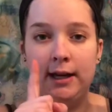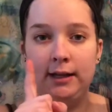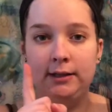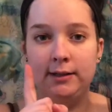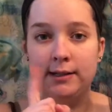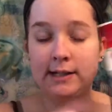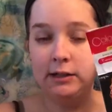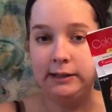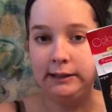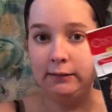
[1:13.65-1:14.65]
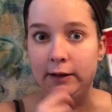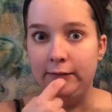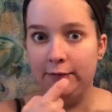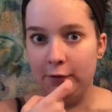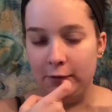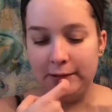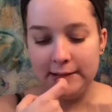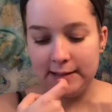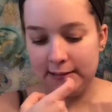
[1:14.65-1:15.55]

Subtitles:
and start getting ready for this.